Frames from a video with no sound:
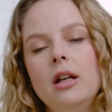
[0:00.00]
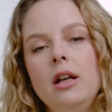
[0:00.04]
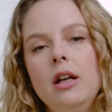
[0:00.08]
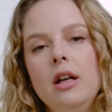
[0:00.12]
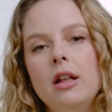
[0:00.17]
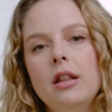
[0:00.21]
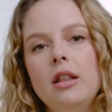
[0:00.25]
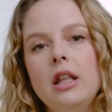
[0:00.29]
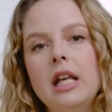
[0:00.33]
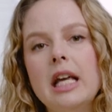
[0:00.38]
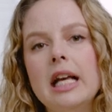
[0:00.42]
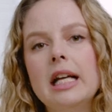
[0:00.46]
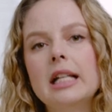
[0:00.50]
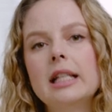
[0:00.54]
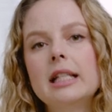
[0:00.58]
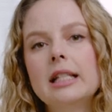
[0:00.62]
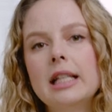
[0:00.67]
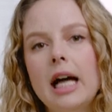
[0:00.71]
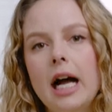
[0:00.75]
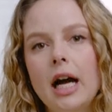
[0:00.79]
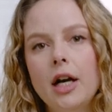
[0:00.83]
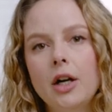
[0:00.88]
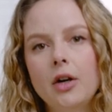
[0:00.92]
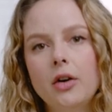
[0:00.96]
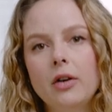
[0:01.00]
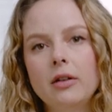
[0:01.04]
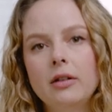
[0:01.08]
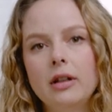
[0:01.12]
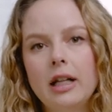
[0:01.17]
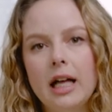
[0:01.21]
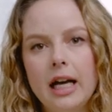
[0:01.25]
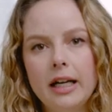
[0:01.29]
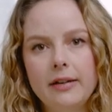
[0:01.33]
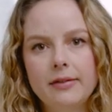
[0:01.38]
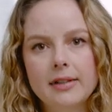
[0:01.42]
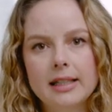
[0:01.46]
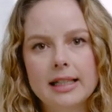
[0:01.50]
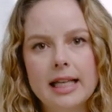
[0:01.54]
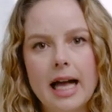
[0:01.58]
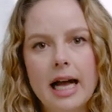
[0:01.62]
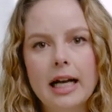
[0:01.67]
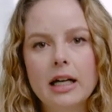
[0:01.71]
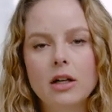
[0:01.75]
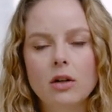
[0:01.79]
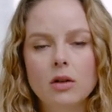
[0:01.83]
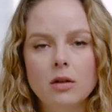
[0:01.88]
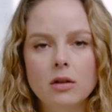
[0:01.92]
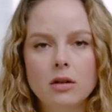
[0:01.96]
the entire life
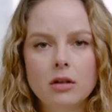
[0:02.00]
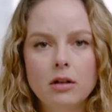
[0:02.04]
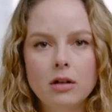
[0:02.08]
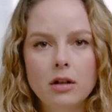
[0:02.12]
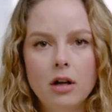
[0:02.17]
cycle